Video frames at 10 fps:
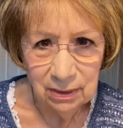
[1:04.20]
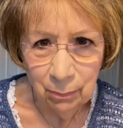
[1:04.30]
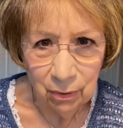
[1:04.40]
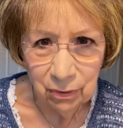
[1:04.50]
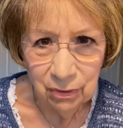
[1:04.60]

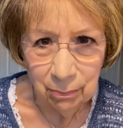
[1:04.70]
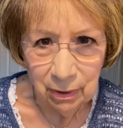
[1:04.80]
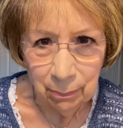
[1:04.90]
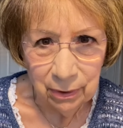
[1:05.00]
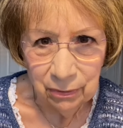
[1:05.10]
smarter than
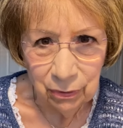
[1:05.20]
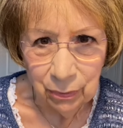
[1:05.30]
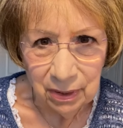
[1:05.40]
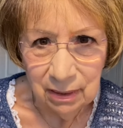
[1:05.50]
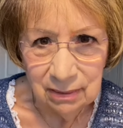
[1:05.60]
me, better
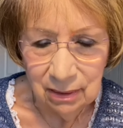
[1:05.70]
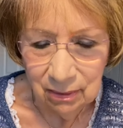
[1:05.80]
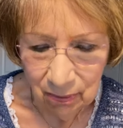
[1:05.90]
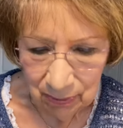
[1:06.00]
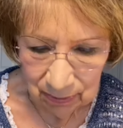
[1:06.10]
grades and
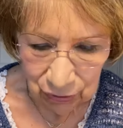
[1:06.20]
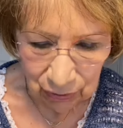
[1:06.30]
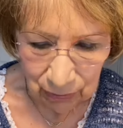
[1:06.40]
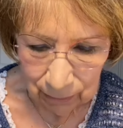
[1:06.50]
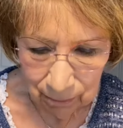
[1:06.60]
all this, you
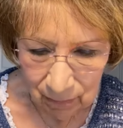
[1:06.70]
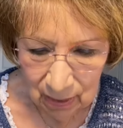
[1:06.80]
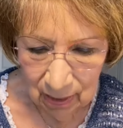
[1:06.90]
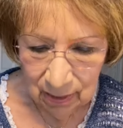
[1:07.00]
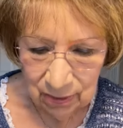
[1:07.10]
know.
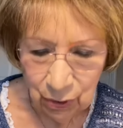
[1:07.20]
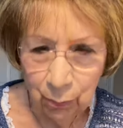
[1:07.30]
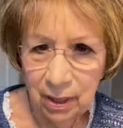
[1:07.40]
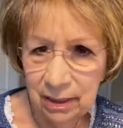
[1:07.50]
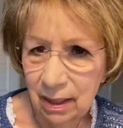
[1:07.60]
So
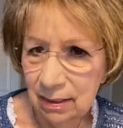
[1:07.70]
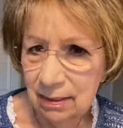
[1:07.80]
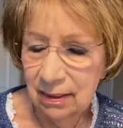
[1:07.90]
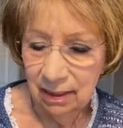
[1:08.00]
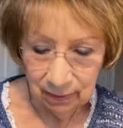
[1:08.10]
when I got
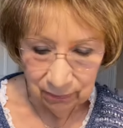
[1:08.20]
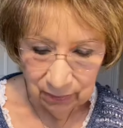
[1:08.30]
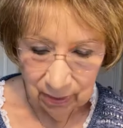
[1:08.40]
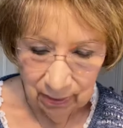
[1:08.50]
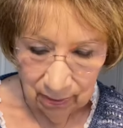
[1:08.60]
saved,
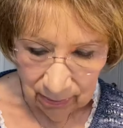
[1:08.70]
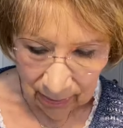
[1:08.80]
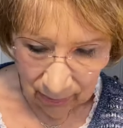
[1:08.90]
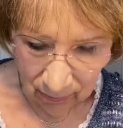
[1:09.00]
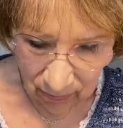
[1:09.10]

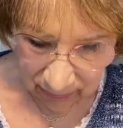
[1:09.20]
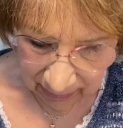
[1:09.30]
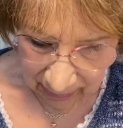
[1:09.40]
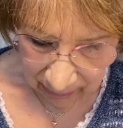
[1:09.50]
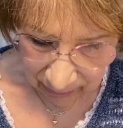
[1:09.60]
they all
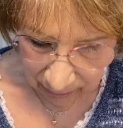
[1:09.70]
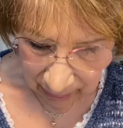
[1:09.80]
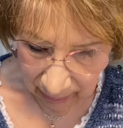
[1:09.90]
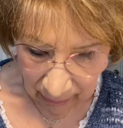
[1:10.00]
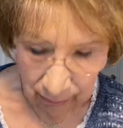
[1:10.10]
said,
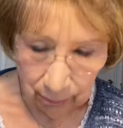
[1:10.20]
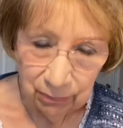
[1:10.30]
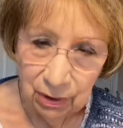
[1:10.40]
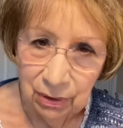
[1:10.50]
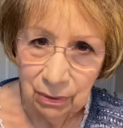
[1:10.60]
many of them,
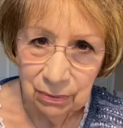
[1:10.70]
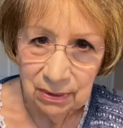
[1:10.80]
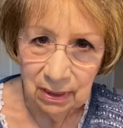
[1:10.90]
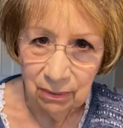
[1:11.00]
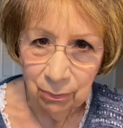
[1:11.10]
you know,
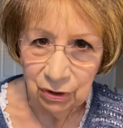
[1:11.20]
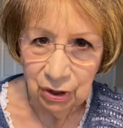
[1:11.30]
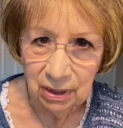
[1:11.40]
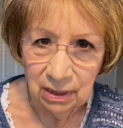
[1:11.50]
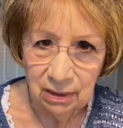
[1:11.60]
said, well,
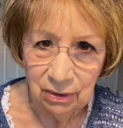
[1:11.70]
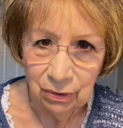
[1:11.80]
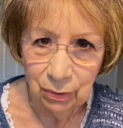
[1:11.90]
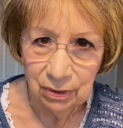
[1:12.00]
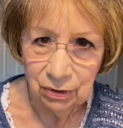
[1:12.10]
she needed a
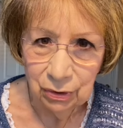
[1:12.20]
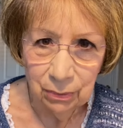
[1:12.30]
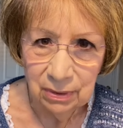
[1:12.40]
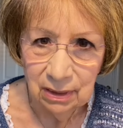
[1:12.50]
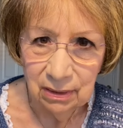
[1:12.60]
crutch. She
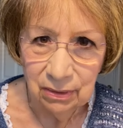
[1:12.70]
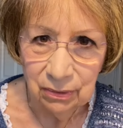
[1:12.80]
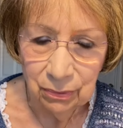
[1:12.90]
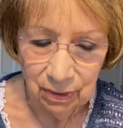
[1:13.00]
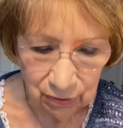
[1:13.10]
always needed a
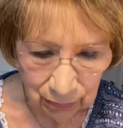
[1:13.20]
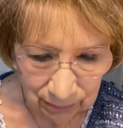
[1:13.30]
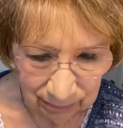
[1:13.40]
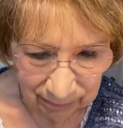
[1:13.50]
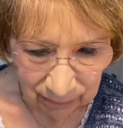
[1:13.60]
crutch.
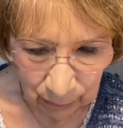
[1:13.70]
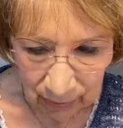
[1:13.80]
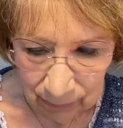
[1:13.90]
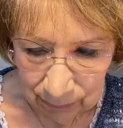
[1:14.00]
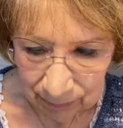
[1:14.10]

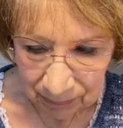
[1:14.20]
Well,